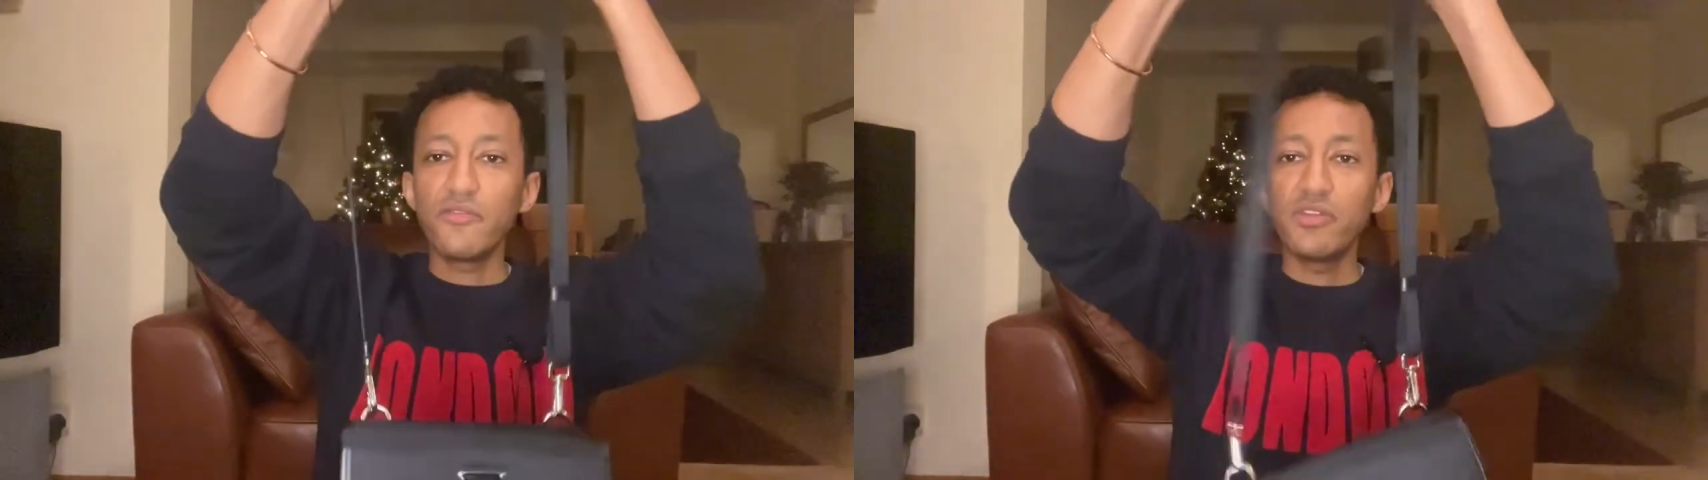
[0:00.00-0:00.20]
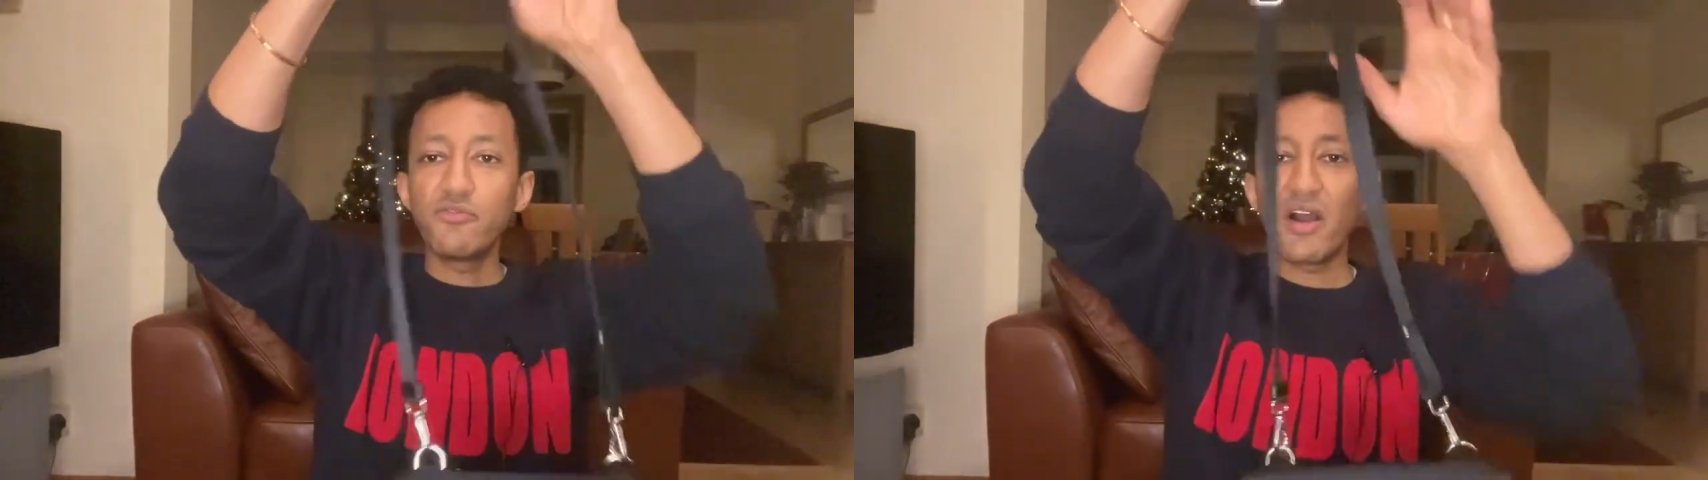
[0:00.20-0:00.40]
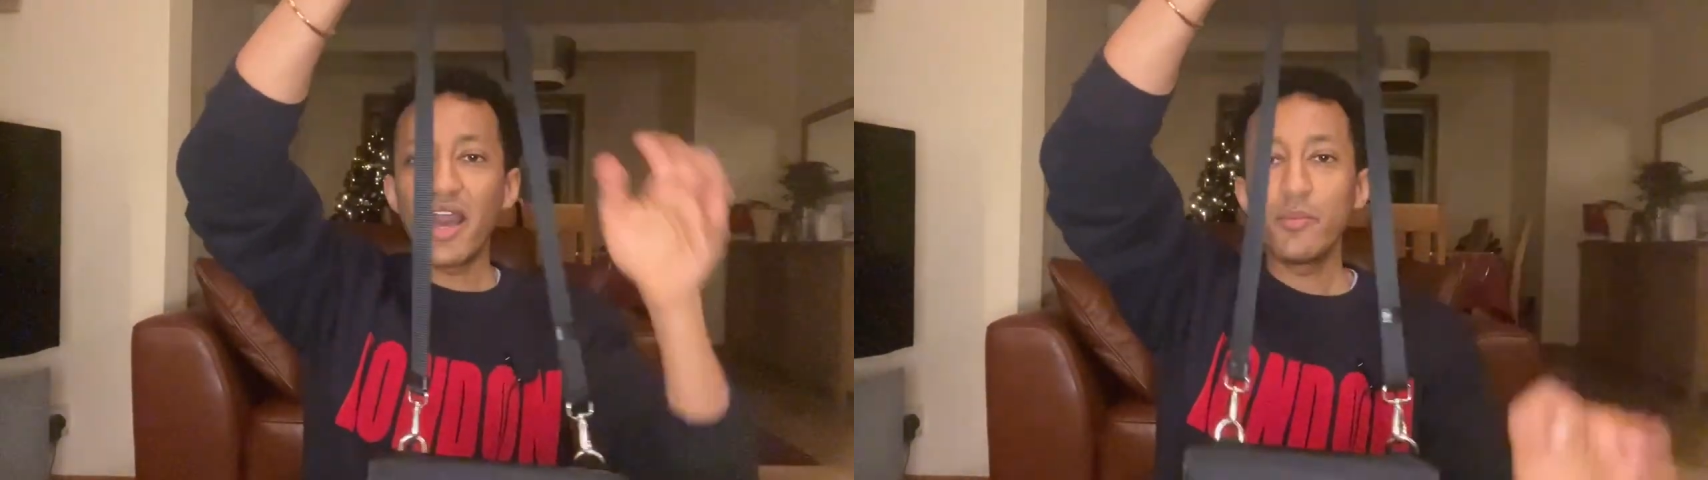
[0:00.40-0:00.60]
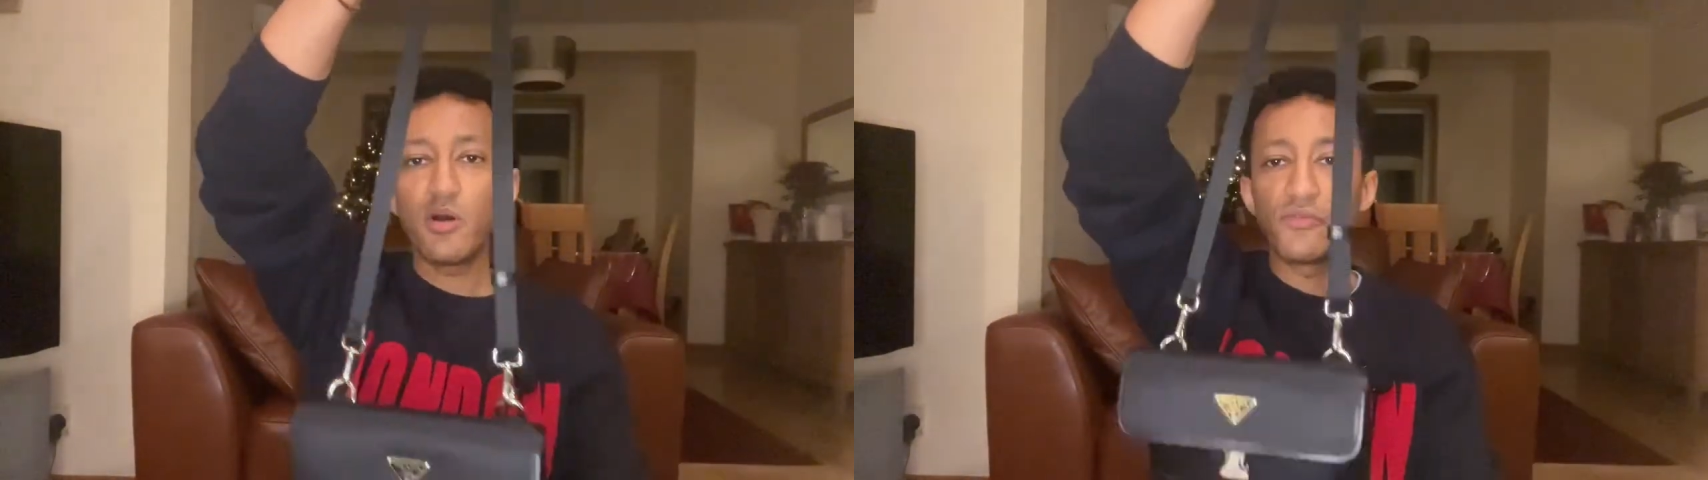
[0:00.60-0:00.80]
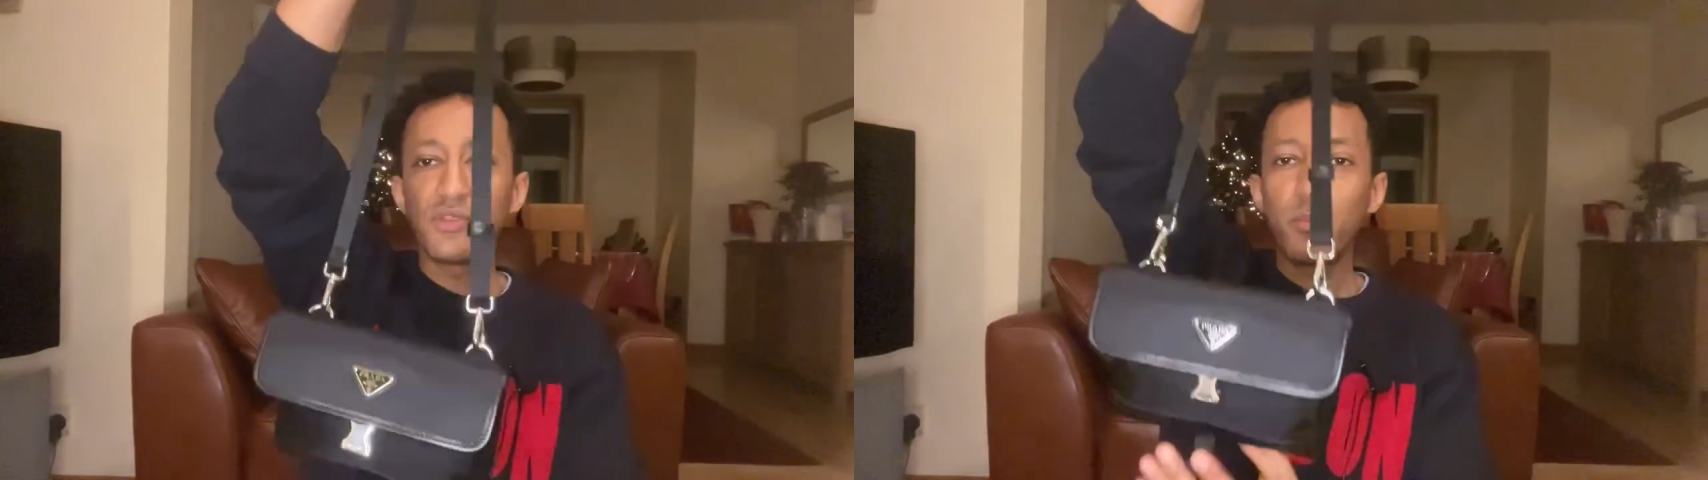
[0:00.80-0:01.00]
of the vibe
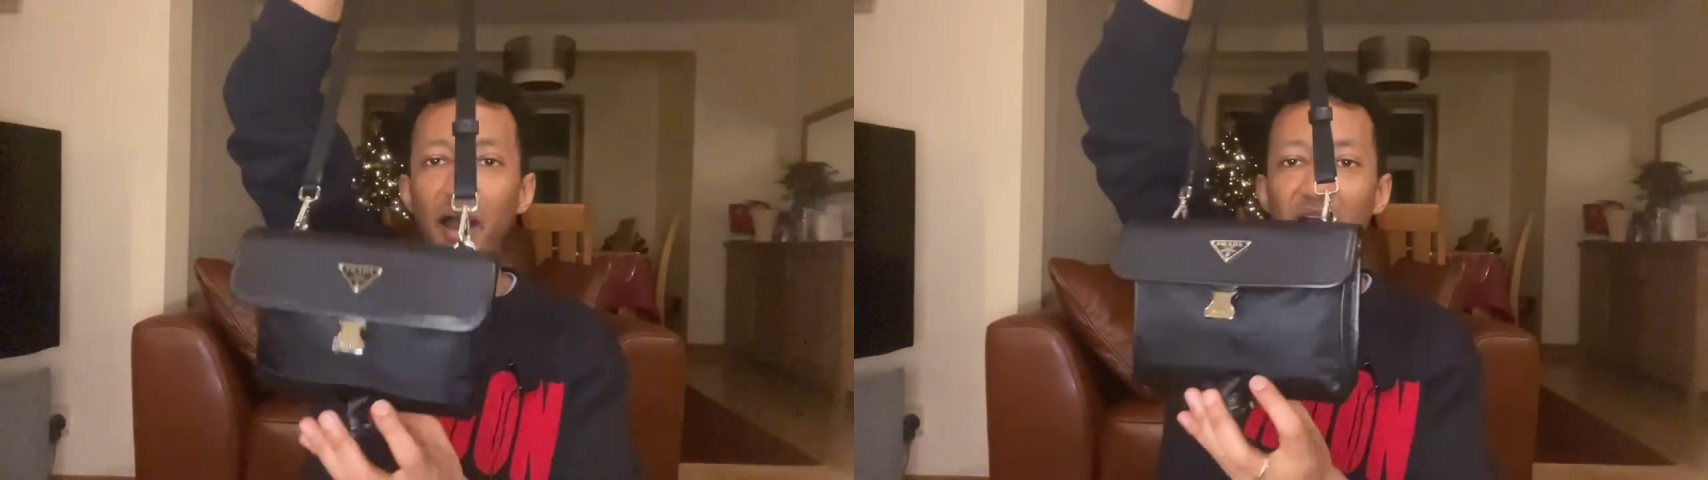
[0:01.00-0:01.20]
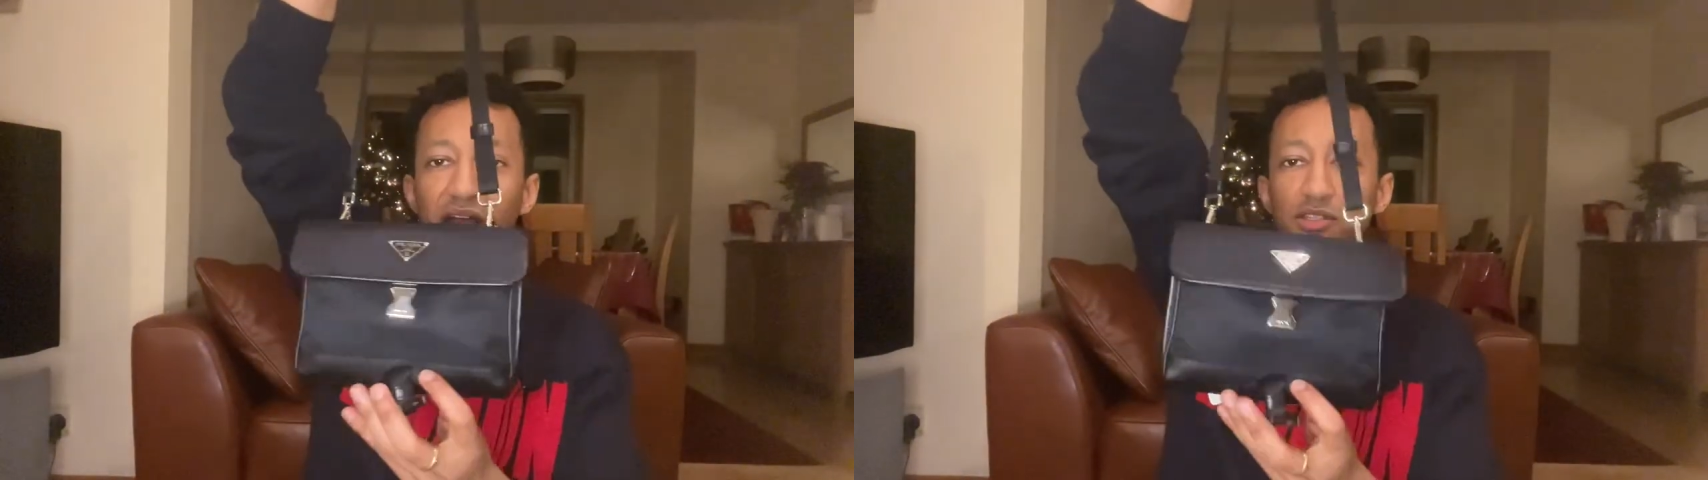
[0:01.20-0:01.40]
of the bag.